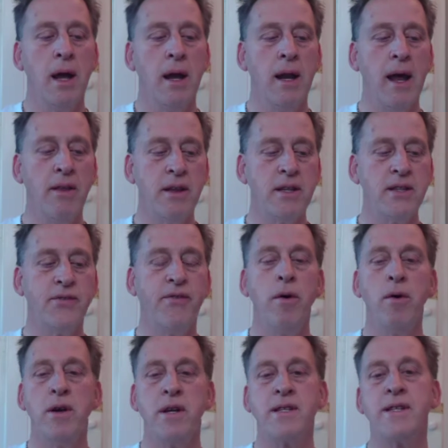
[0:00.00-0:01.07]
Now, this
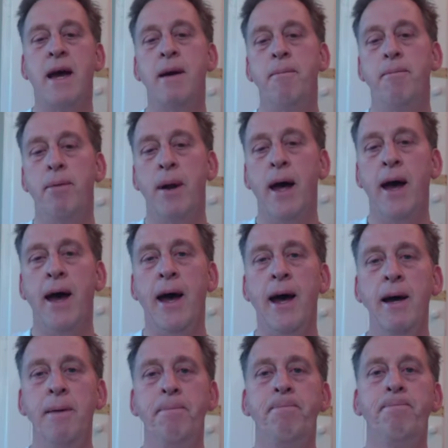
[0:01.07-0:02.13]
very same
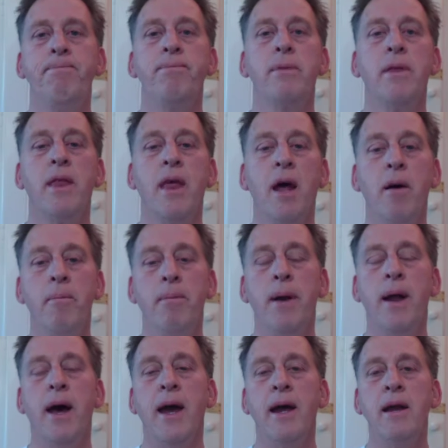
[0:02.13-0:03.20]
player that I'm
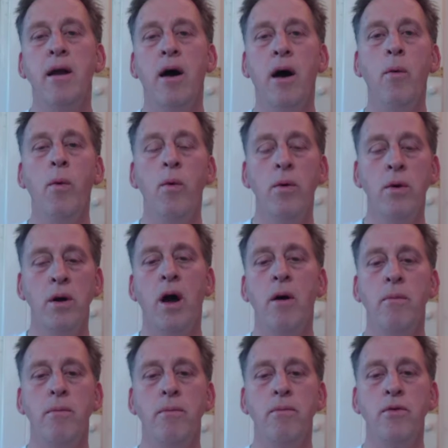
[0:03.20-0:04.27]
playing, I will
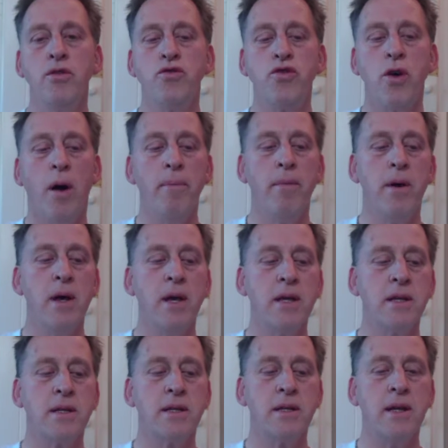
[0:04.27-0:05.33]
not drop
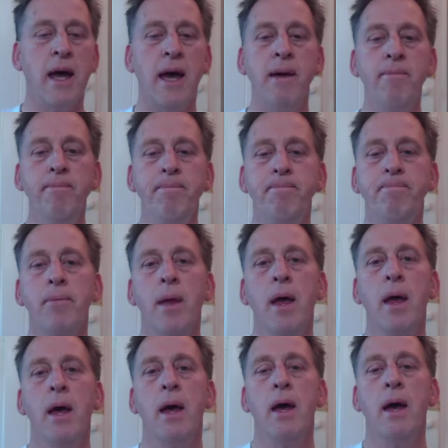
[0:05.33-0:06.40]
his name,
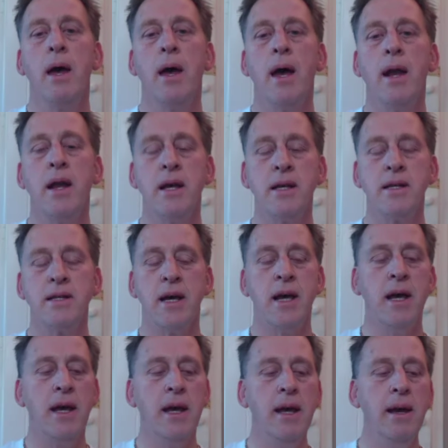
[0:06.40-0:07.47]
and it is a
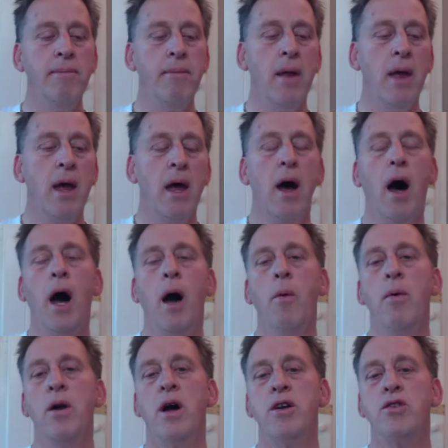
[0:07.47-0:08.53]
he. I
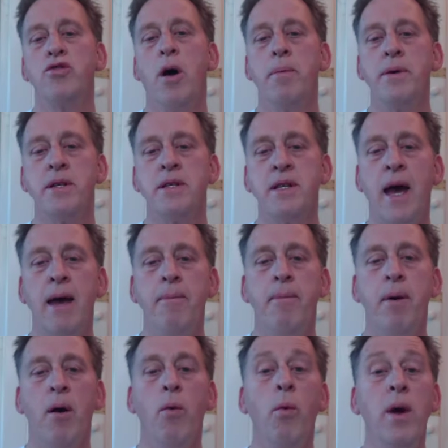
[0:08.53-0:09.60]
will not drop his name,
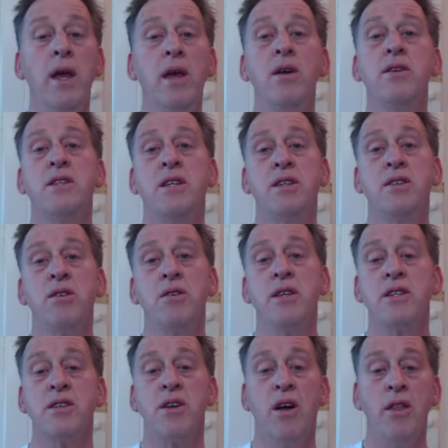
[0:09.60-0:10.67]
but we used to do
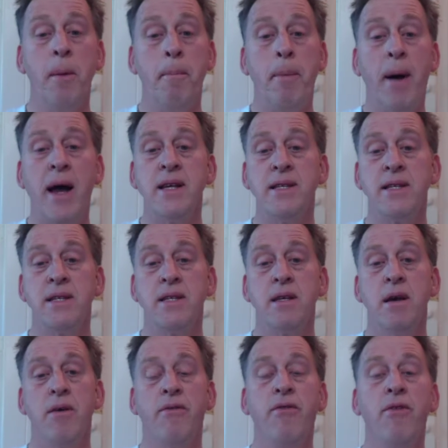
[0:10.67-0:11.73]
this on the bus
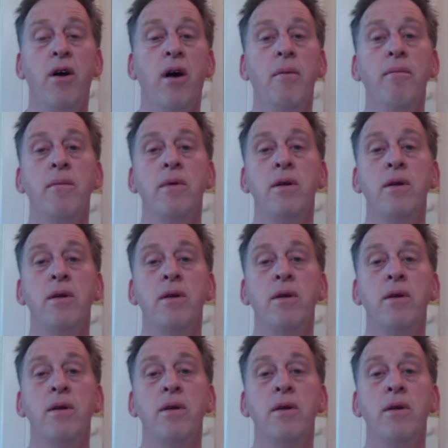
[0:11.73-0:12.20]
from